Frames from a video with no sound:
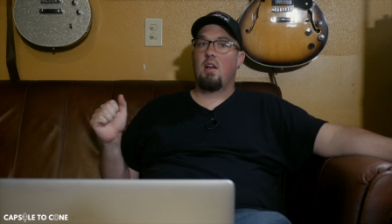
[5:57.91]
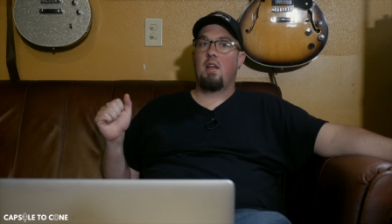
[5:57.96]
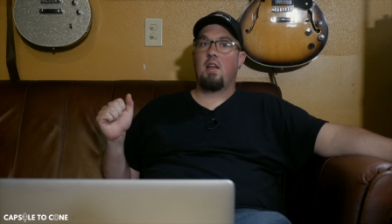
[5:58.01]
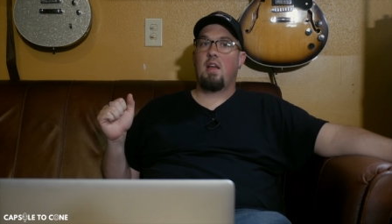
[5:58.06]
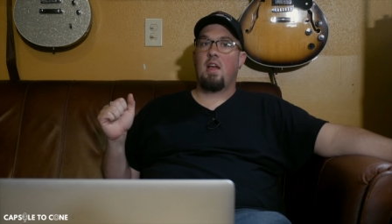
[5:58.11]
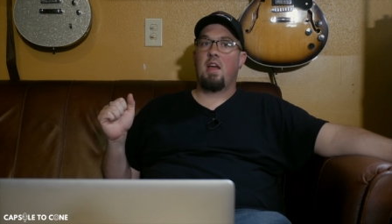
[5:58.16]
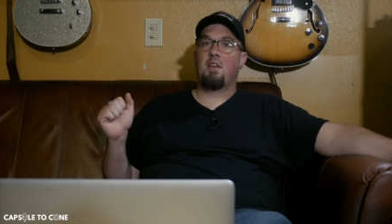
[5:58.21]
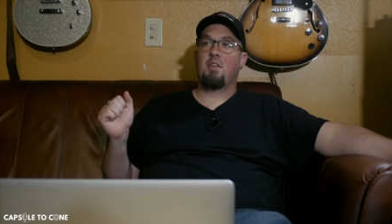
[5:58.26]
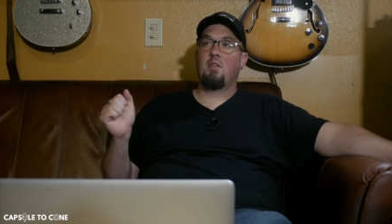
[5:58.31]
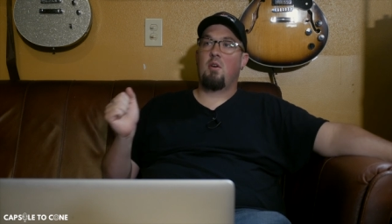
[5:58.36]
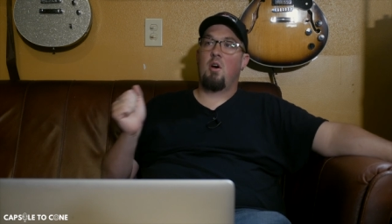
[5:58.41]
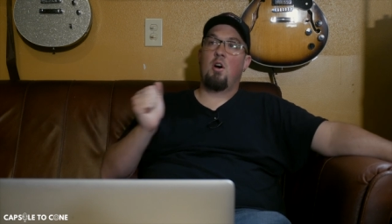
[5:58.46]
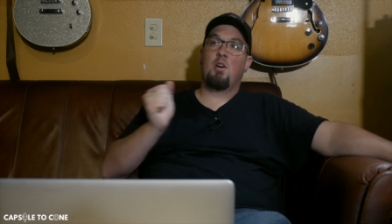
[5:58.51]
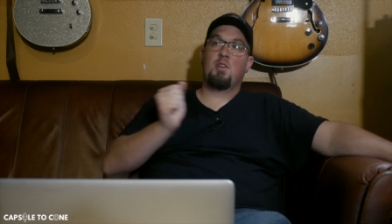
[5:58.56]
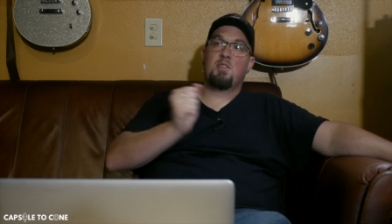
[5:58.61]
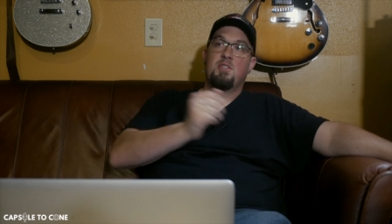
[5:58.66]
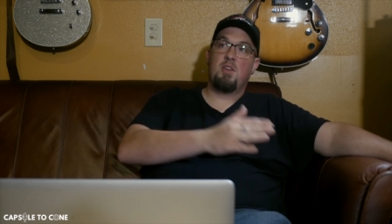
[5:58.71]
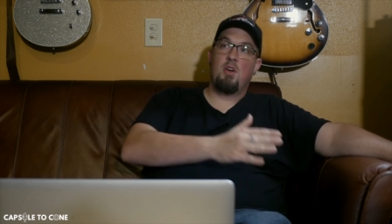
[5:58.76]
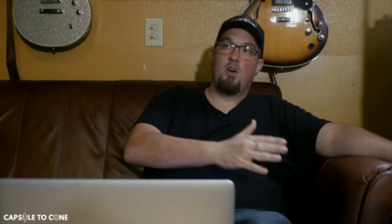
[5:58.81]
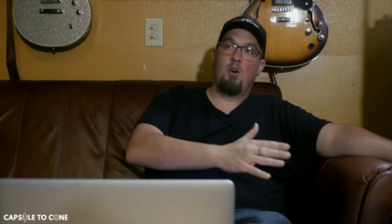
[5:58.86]
And
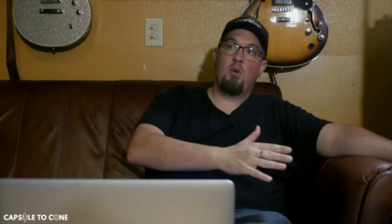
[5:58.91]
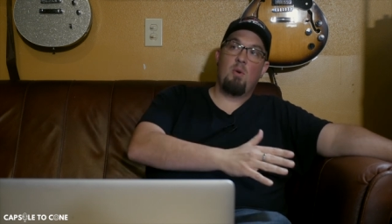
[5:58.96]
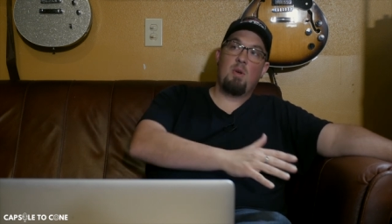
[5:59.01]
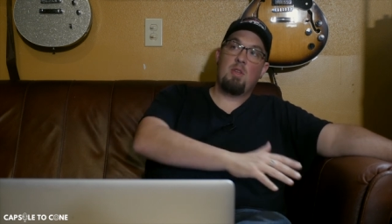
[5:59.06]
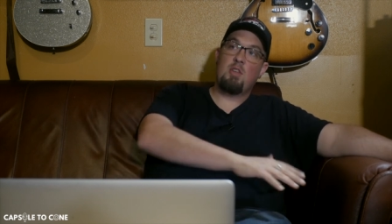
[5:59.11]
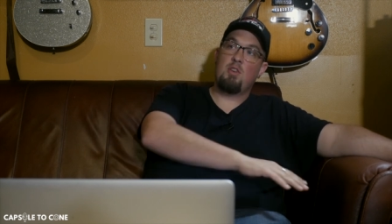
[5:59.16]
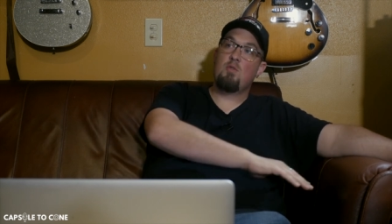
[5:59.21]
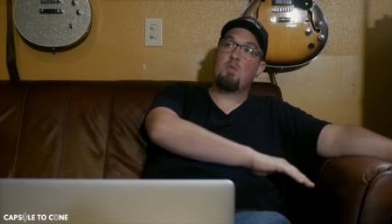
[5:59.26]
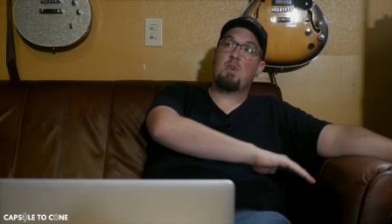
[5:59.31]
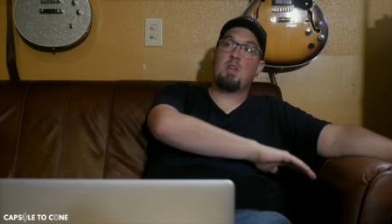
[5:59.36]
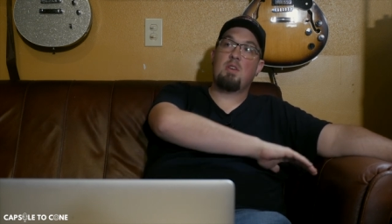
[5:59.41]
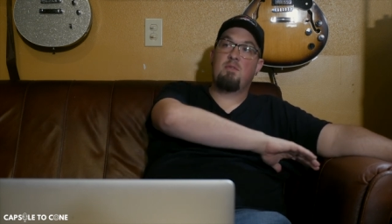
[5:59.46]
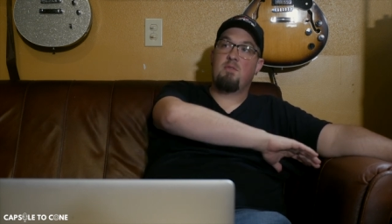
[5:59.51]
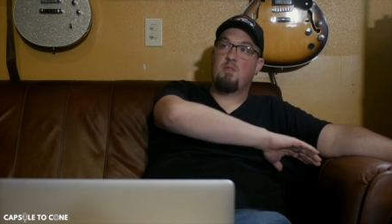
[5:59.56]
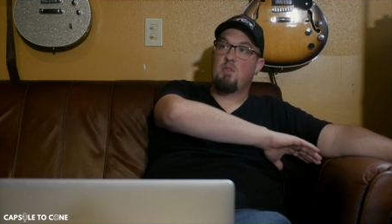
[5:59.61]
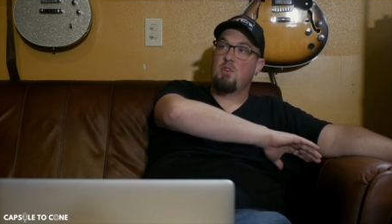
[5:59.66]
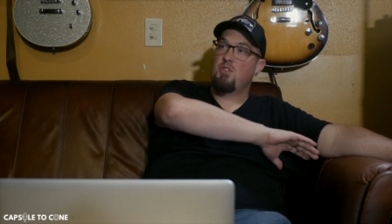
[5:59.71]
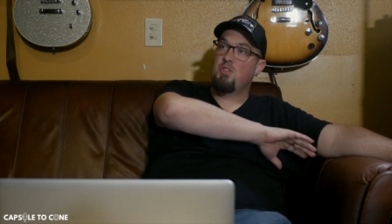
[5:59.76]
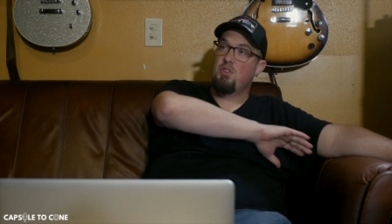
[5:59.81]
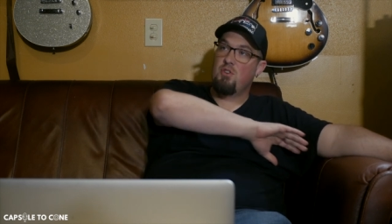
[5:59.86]
also, you could for
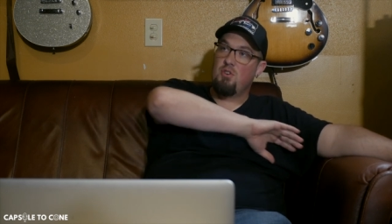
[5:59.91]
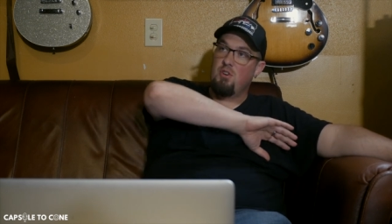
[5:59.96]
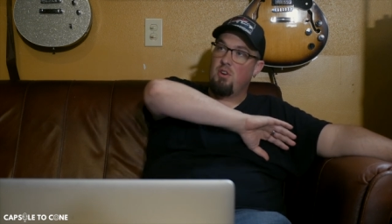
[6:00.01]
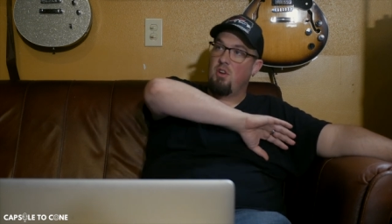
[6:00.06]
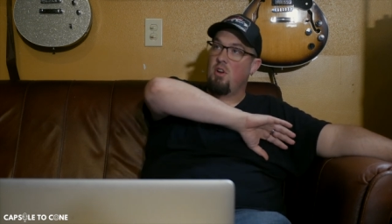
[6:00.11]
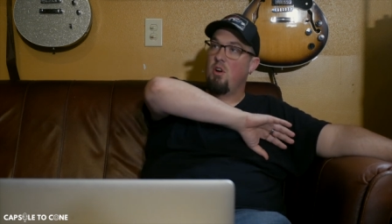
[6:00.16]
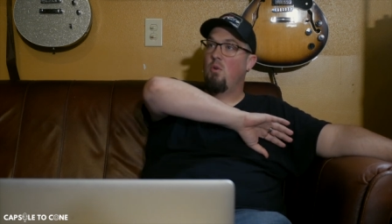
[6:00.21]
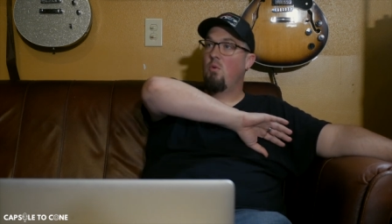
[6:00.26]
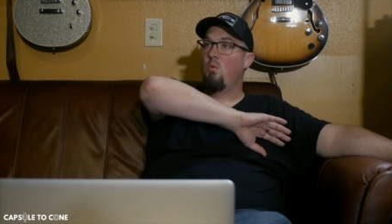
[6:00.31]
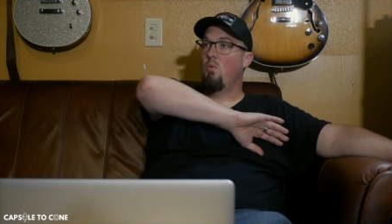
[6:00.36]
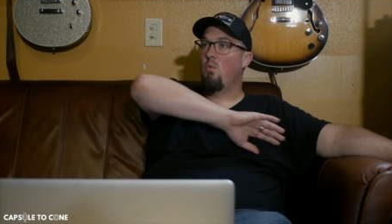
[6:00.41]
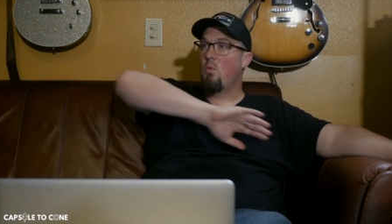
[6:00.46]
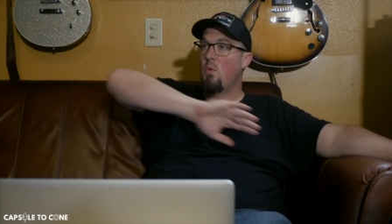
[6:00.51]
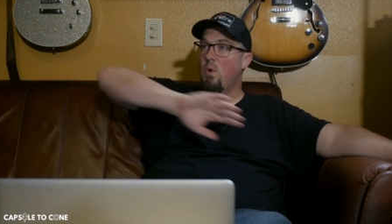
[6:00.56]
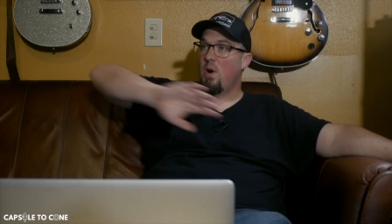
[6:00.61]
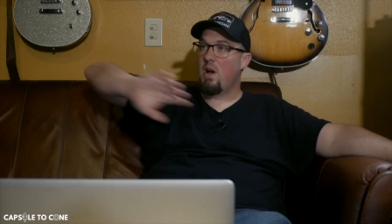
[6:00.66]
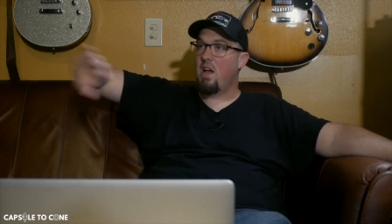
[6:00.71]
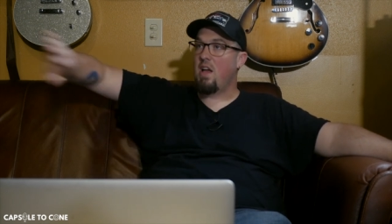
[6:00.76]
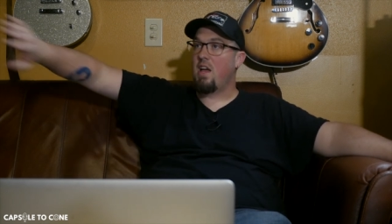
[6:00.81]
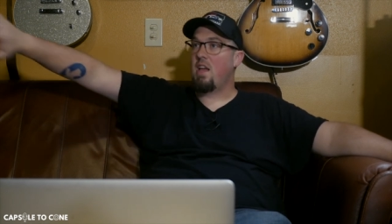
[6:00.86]
sure go
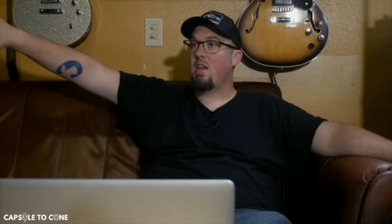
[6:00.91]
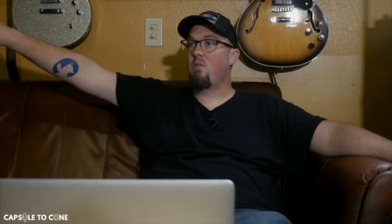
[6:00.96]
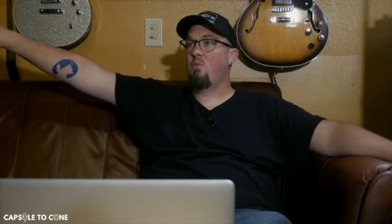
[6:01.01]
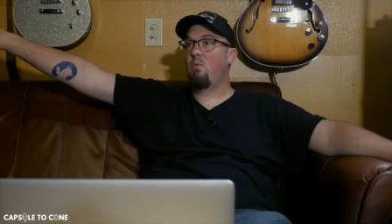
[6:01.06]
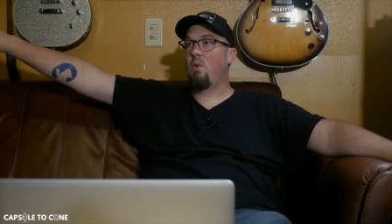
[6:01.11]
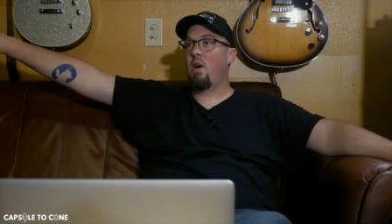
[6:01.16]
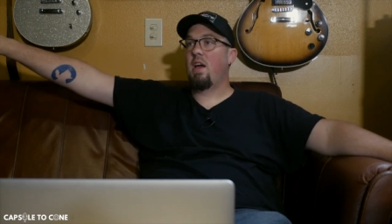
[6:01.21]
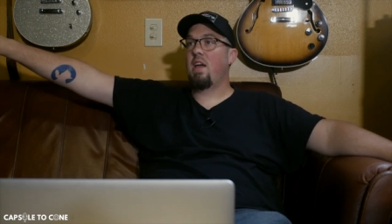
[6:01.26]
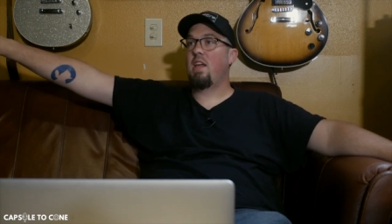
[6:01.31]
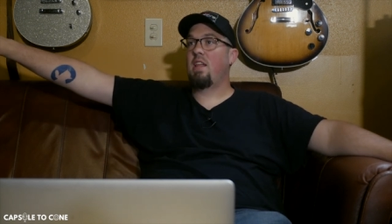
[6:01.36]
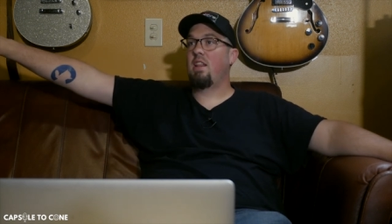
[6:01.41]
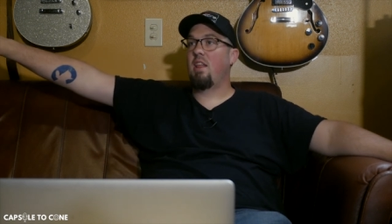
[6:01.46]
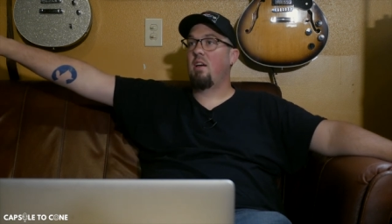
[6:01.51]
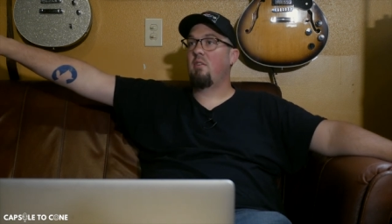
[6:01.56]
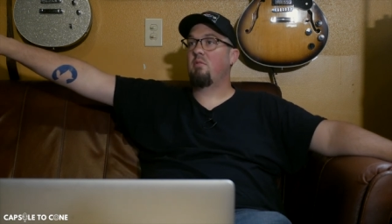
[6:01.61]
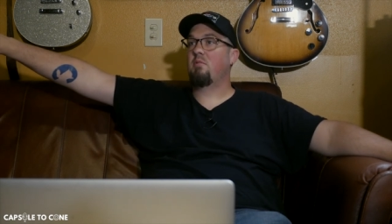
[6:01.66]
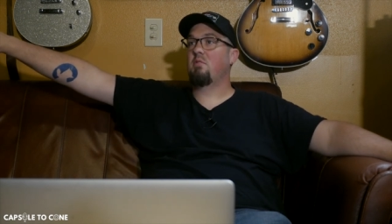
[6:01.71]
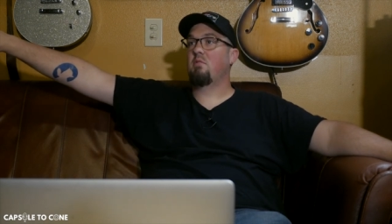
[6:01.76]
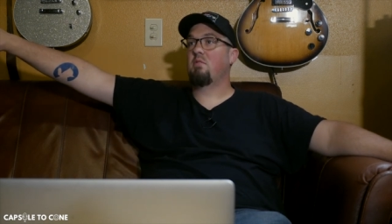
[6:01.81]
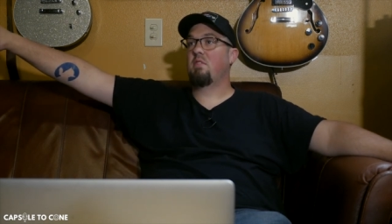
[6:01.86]
way, way
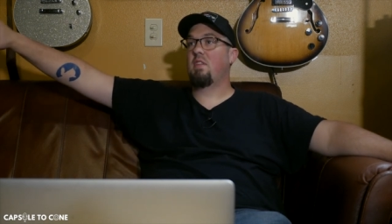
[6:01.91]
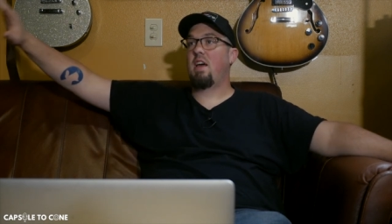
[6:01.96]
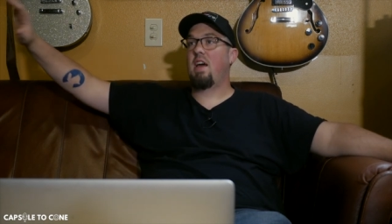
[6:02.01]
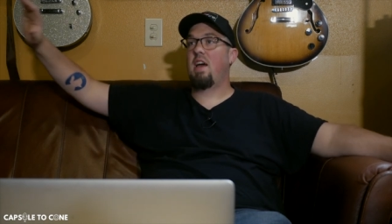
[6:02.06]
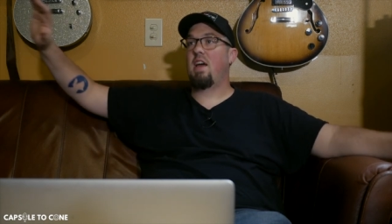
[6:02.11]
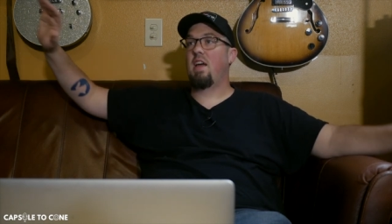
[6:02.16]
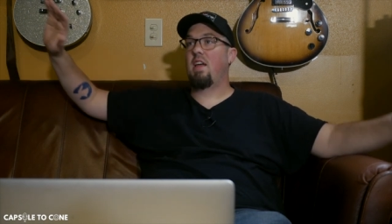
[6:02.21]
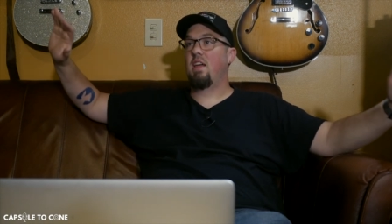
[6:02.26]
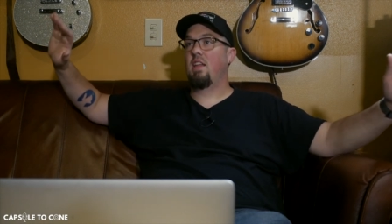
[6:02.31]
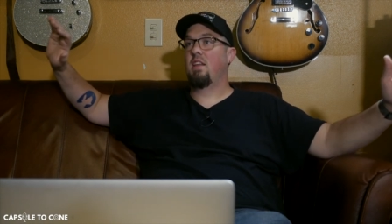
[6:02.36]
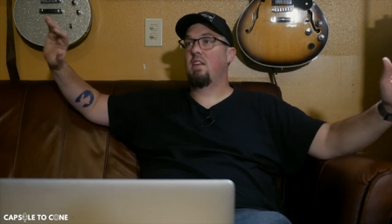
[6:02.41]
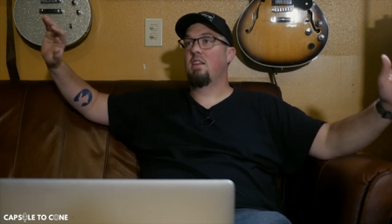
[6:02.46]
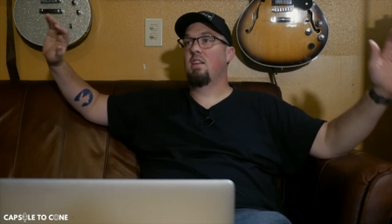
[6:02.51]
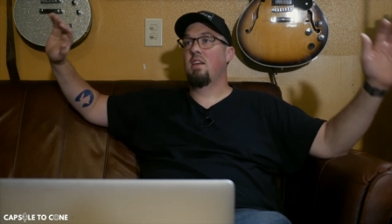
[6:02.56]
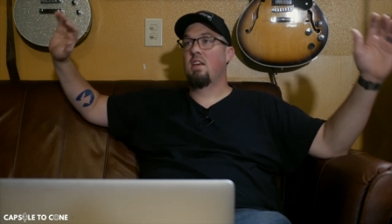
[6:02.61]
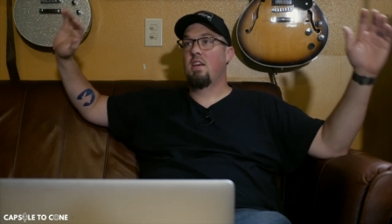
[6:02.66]
left of that and